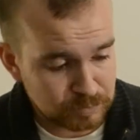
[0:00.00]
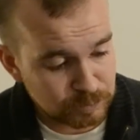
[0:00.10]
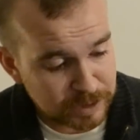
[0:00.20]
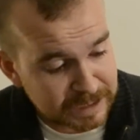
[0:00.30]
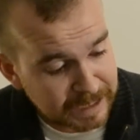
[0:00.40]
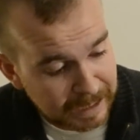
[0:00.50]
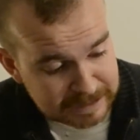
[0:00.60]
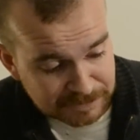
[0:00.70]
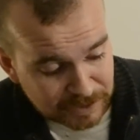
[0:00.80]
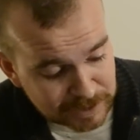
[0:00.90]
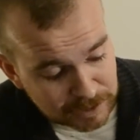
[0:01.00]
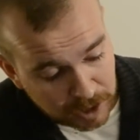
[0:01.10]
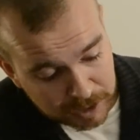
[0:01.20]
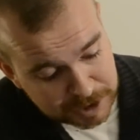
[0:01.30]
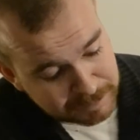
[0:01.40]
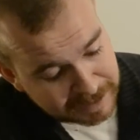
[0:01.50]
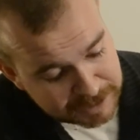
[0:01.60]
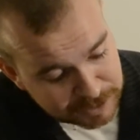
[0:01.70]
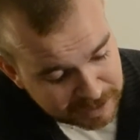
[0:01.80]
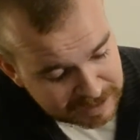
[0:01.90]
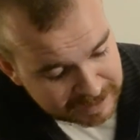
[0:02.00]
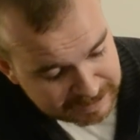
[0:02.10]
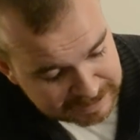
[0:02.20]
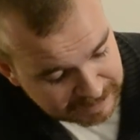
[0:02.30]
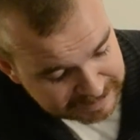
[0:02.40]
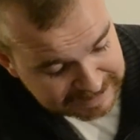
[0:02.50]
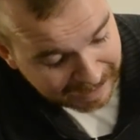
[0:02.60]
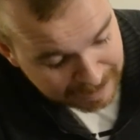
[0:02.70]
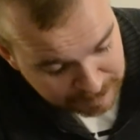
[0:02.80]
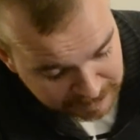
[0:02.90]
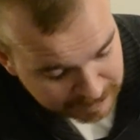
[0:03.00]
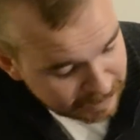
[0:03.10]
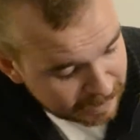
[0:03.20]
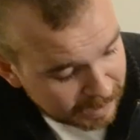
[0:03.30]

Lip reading: really nice, very large, makes doing things like typing